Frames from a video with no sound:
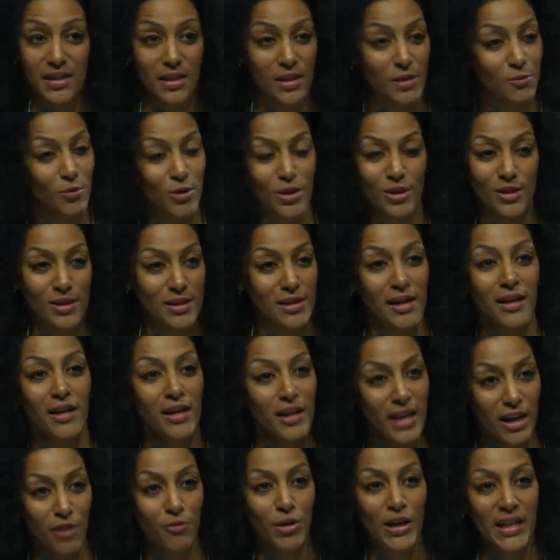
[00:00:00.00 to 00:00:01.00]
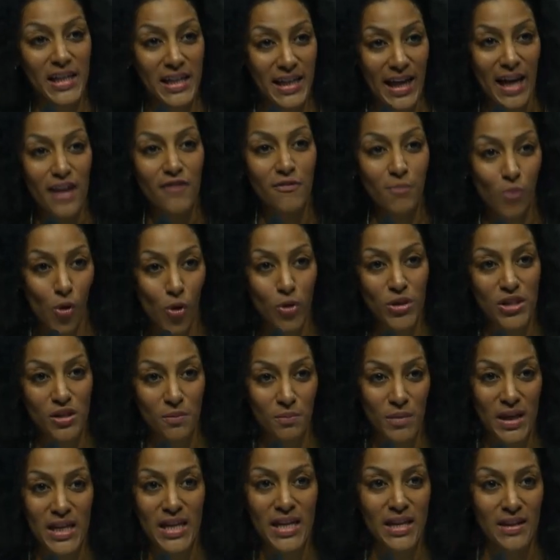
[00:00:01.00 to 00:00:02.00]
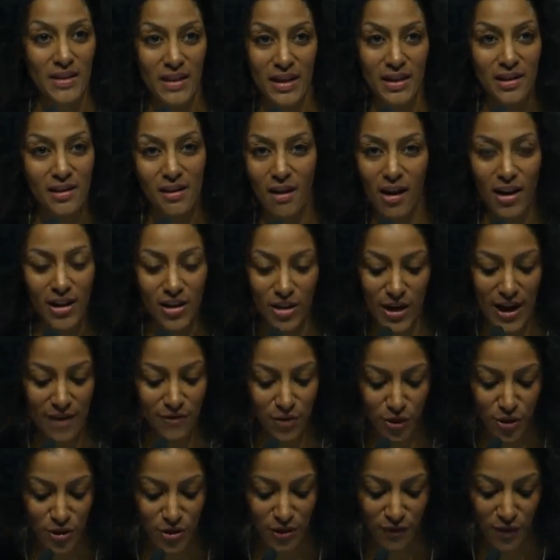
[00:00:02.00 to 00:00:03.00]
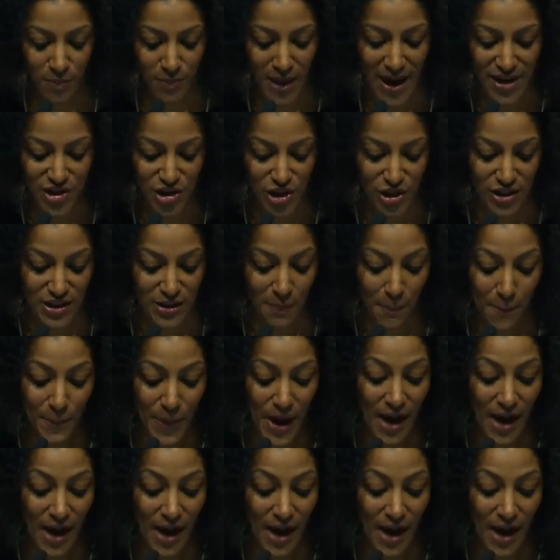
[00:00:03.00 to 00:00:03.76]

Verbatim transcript: It really gave more to me than I ever could have imagined.